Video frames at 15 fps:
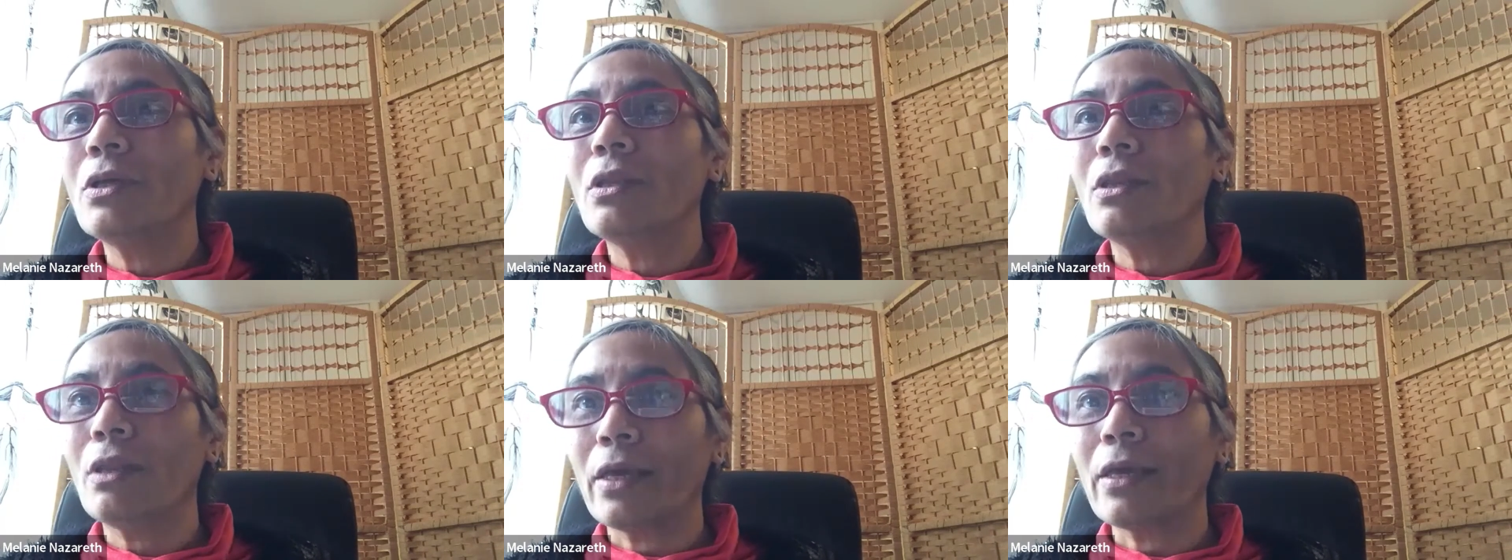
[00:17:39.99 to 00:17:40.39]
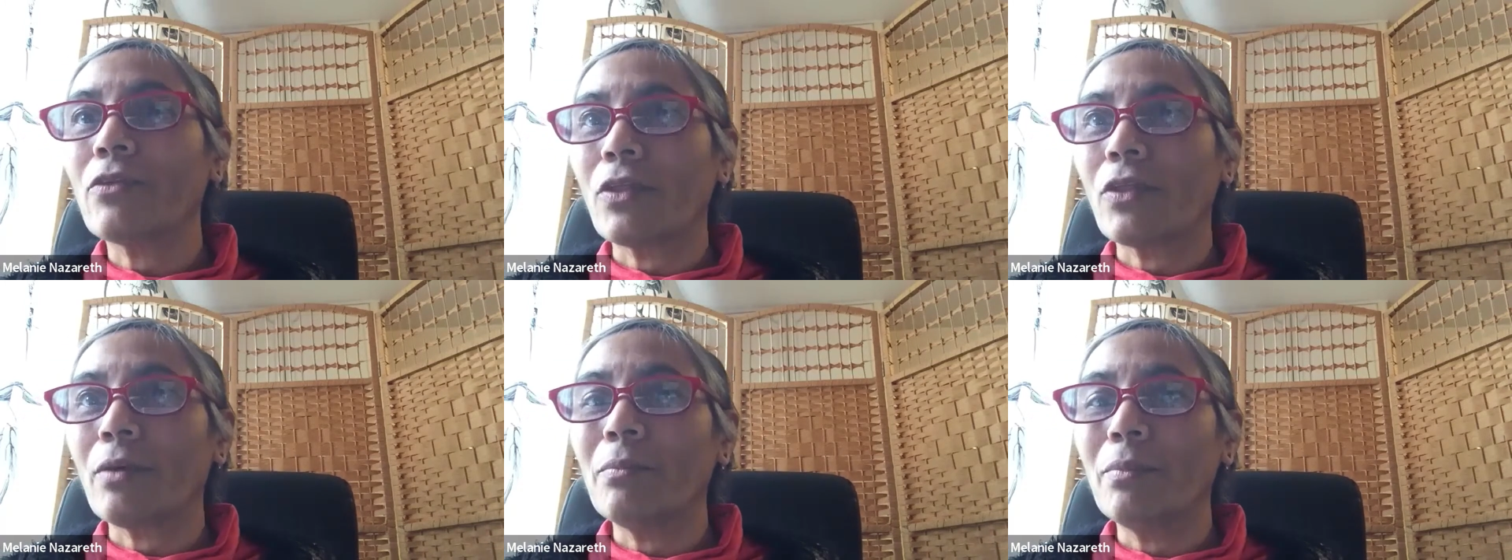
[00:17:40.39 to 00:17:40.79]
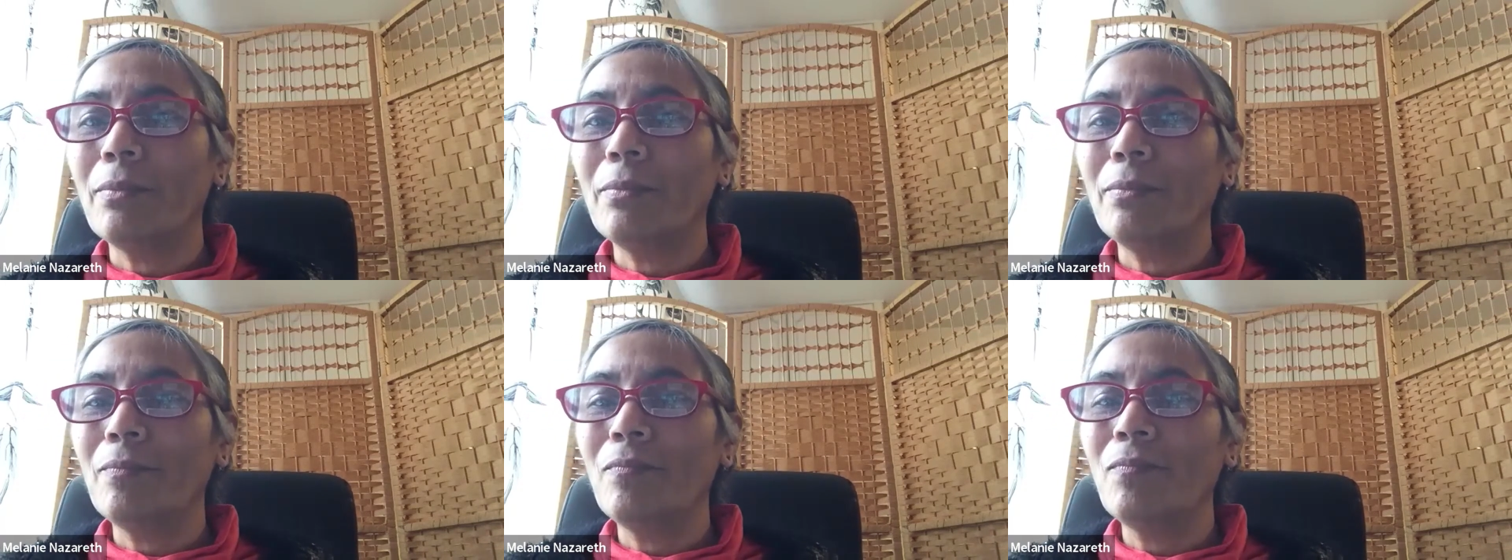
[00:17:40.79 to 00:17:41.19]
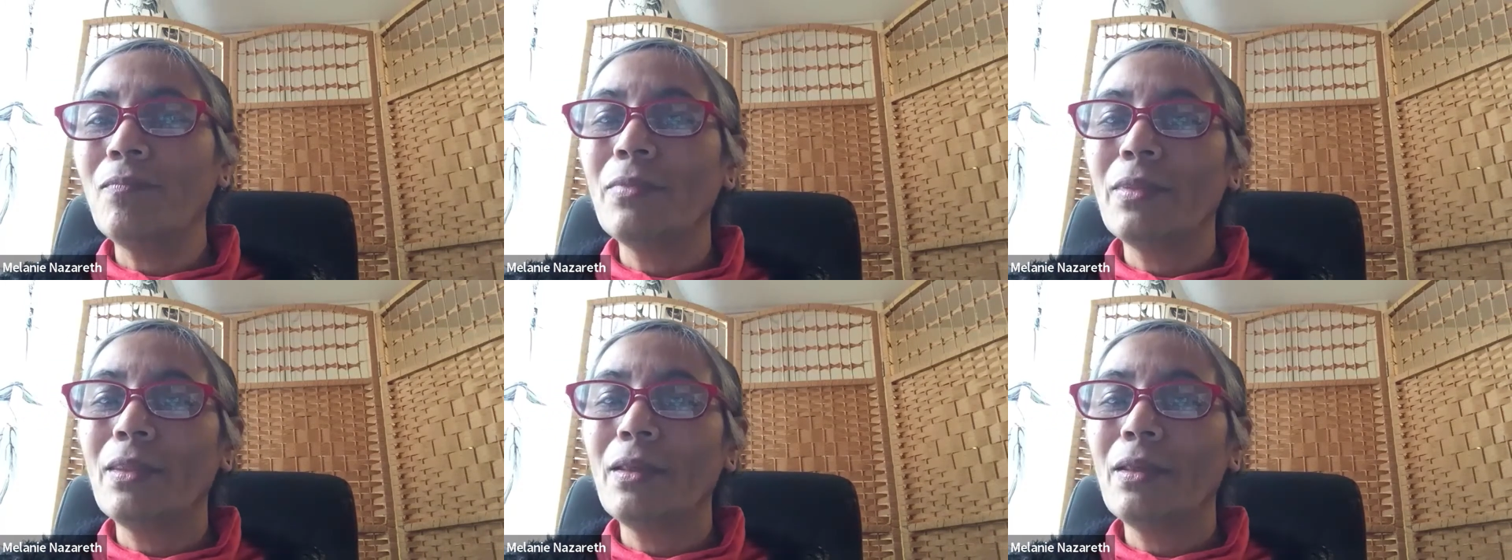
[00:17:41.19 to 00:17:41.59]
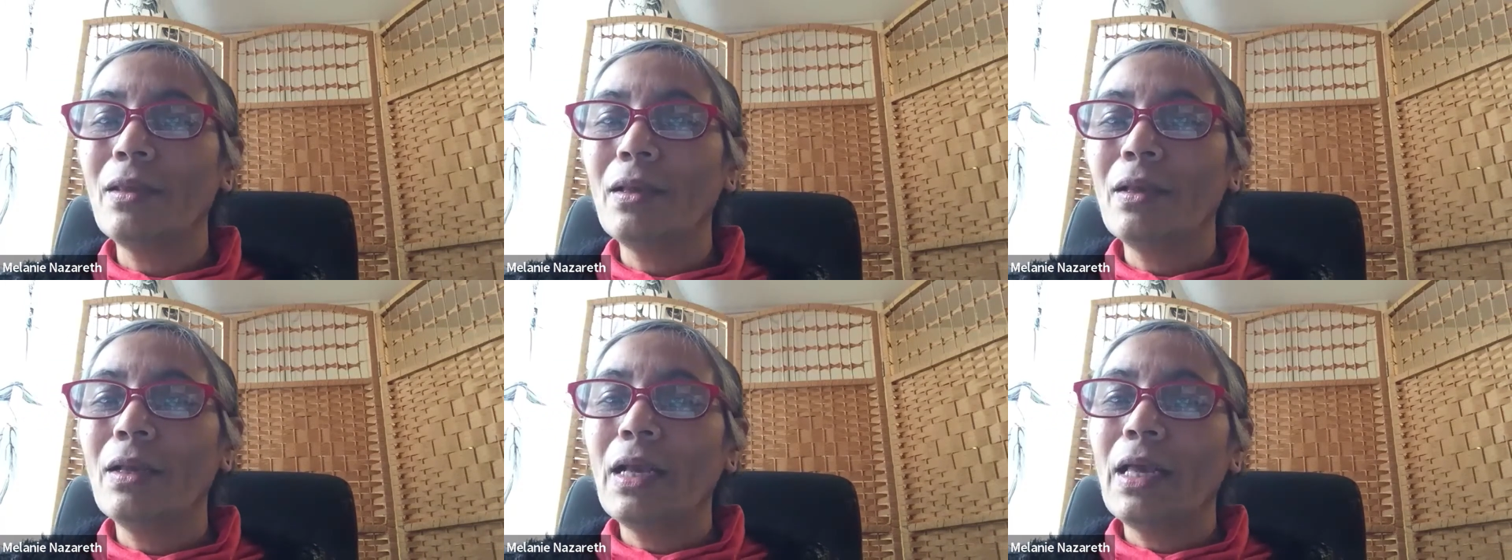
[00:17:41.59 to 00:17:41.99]
like them.
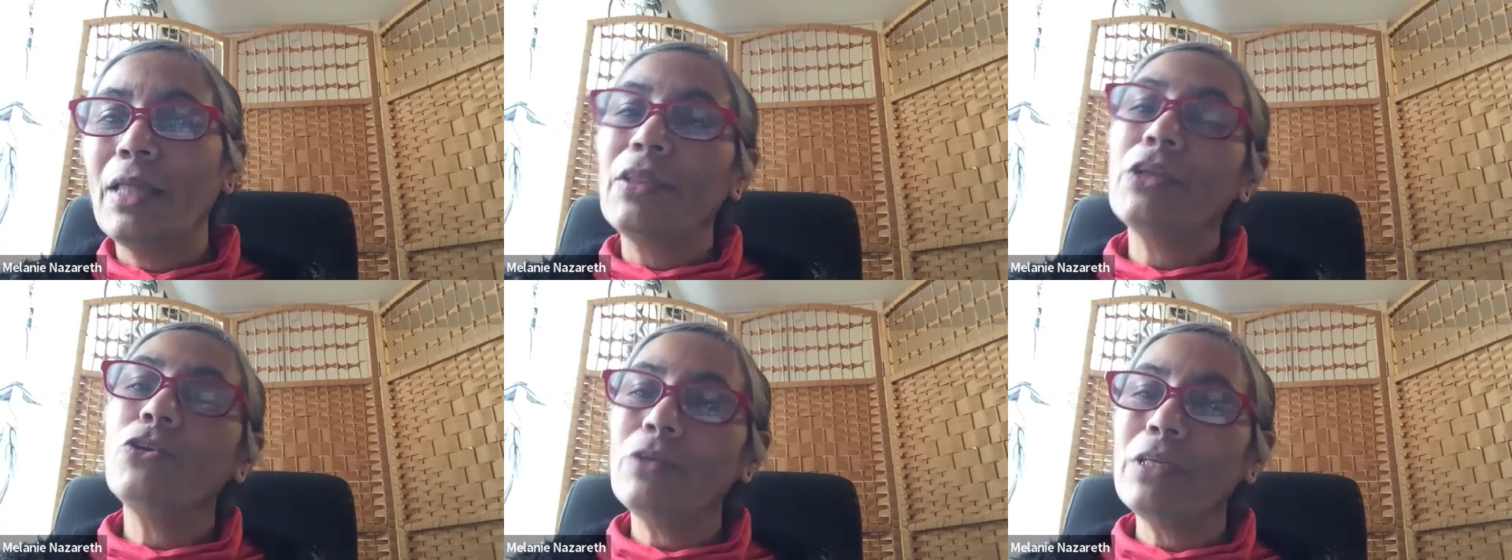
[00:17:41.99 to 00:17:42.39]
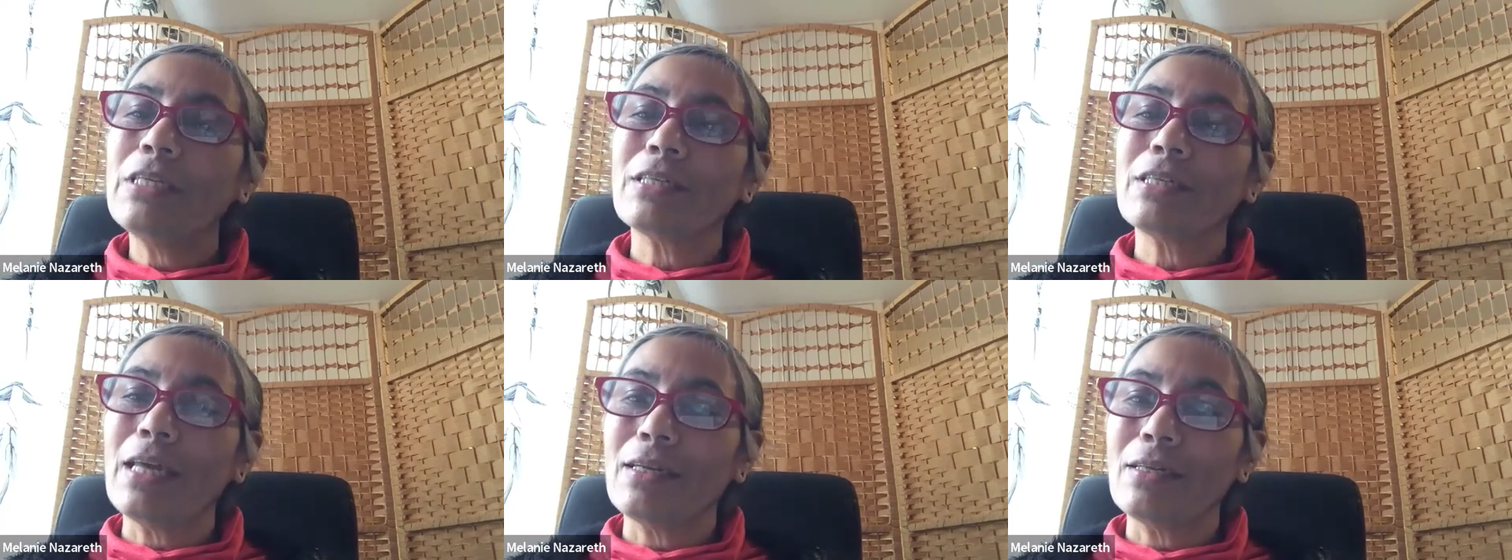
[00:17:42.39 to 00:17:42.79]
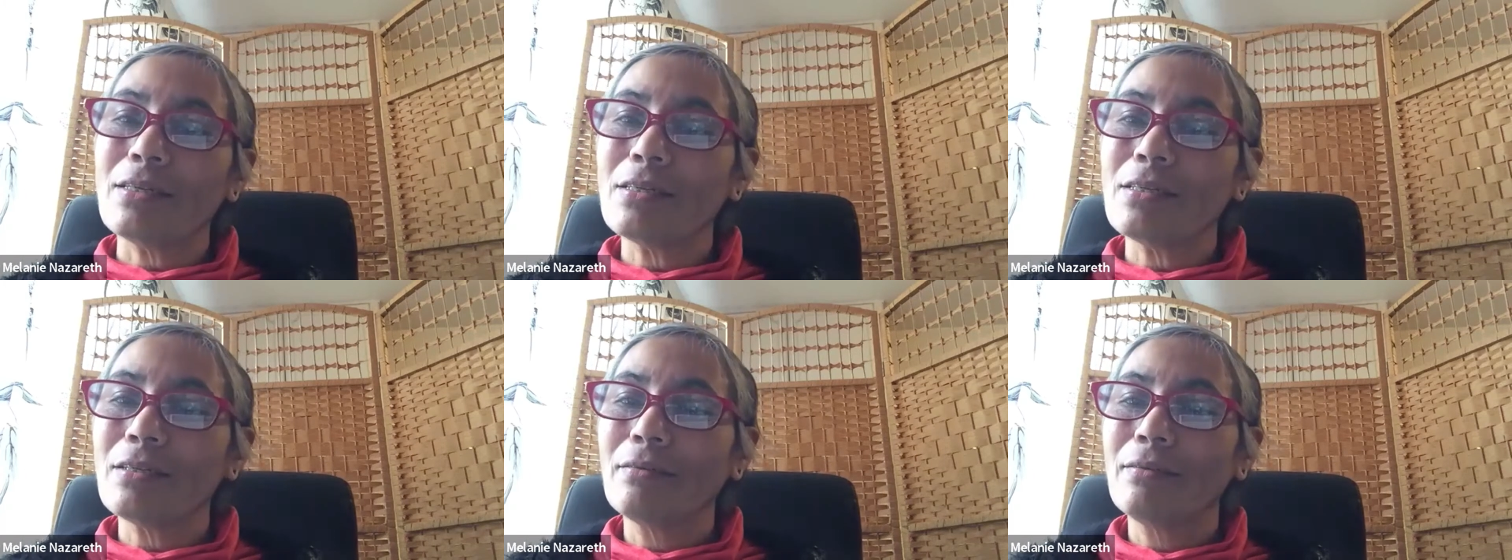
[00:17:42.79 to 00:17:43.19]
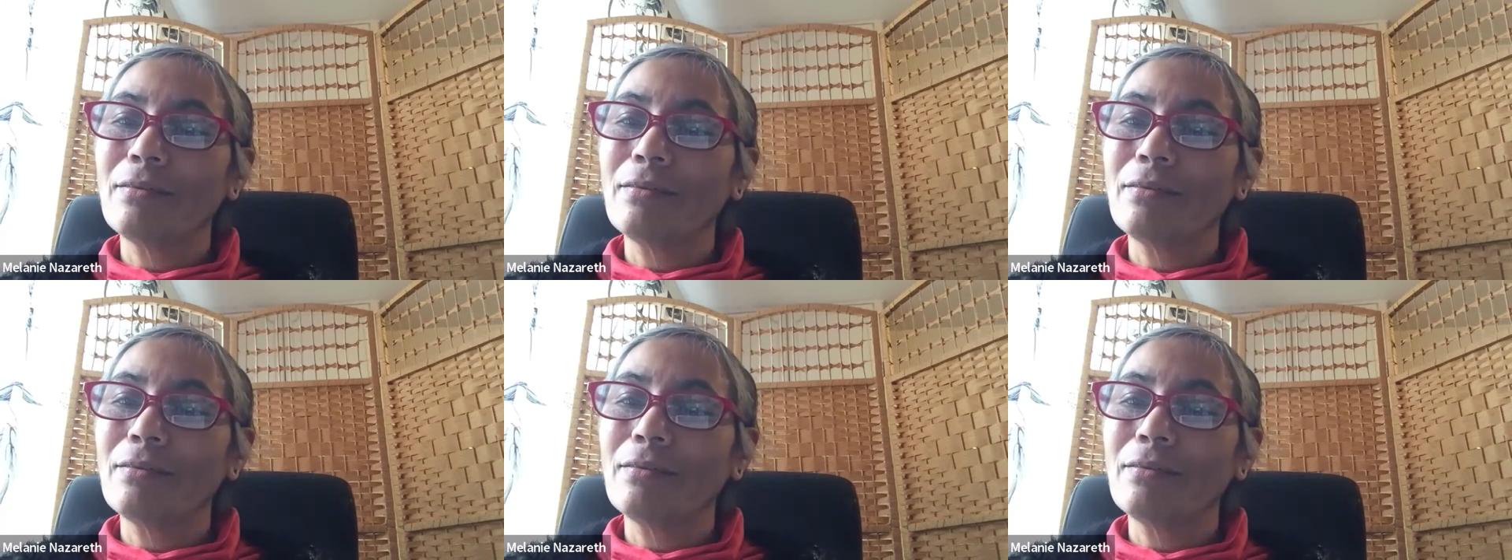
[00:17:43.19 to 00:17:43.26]
And then you need an end,